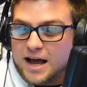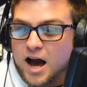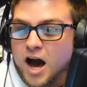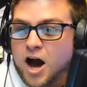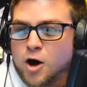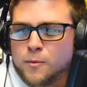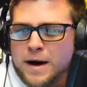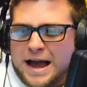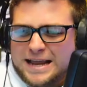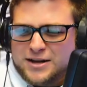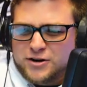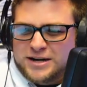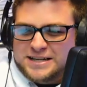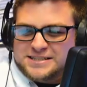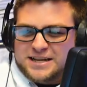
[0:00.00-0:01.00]
Oh my
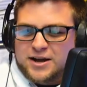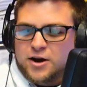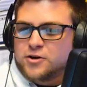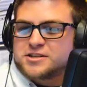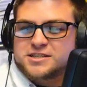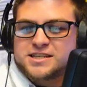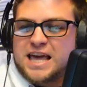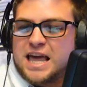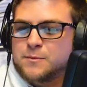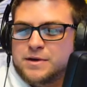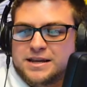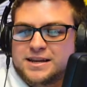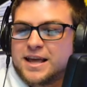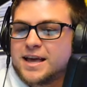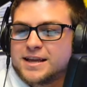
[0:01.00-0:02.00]
goodness! It oh just came
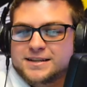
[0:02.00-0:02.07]
in.